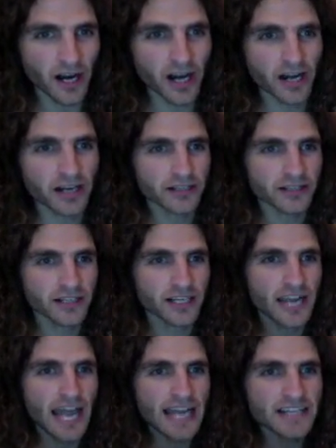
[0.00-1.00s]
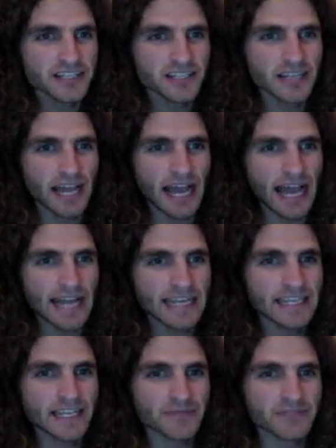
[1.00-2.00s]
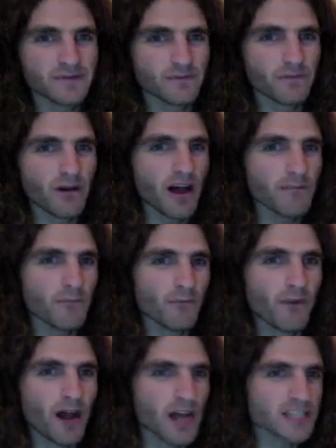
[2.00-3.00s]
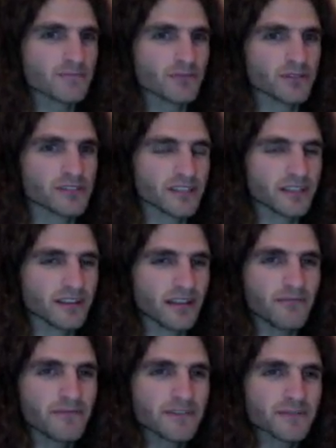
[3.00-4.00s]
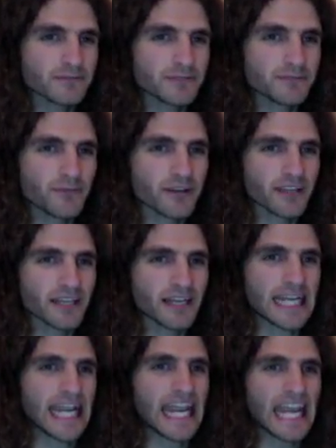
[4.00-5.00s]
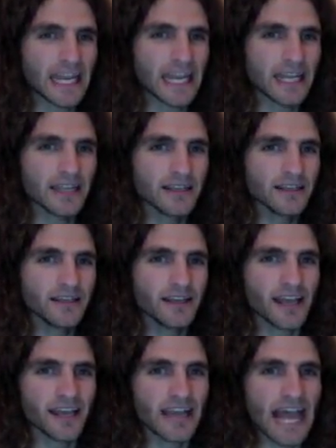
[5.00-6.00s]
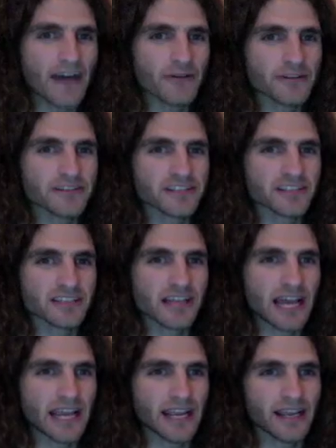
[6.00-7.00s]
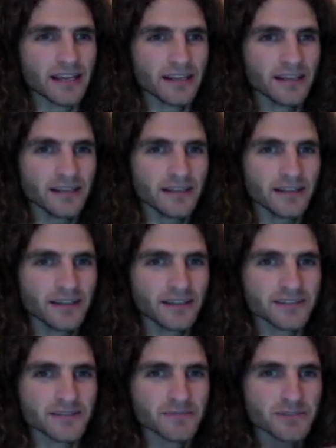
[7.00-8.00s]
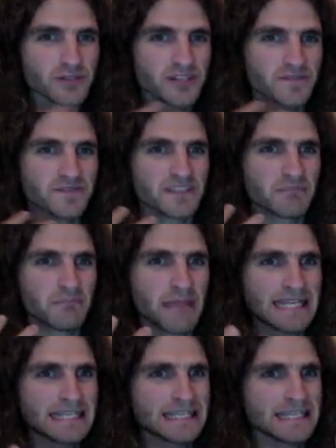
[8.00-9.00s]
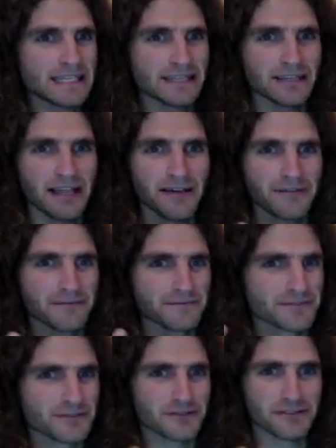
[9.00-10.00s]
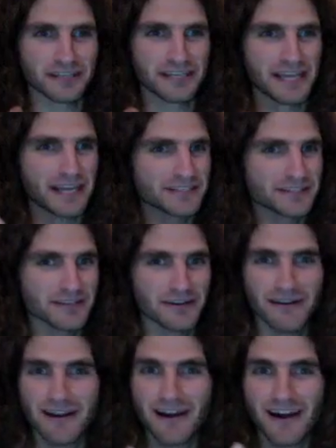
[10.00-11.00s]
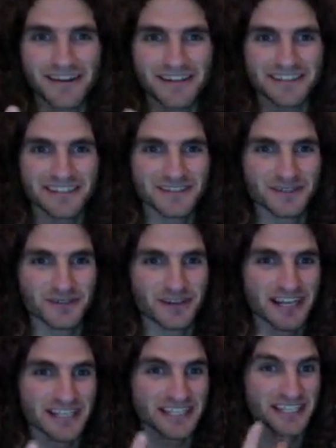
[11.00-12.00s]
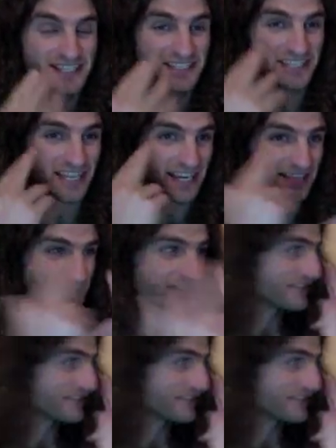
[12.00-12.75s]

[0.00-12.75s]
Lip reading: our connection, I didn't think it was even possible to love this woman more than I did. And now it's just like some sort of demented love soul connection going on. It's just crazy. It's just like I look